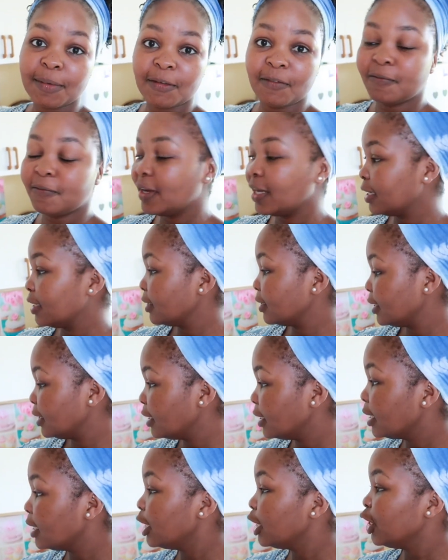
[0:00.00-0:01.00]
and
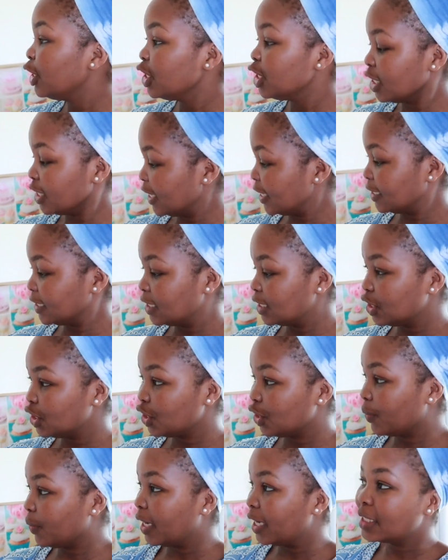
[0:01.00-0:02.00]
finally, she gets to
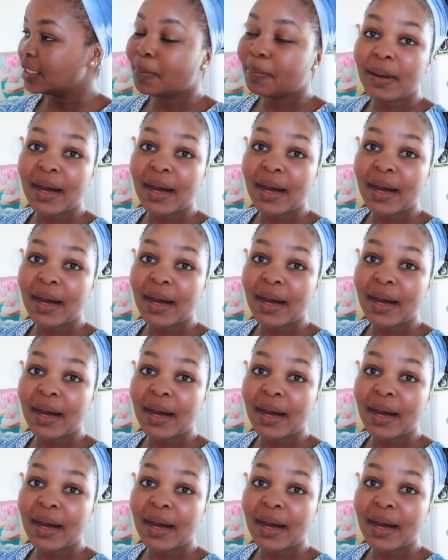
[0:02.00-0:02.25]
do it.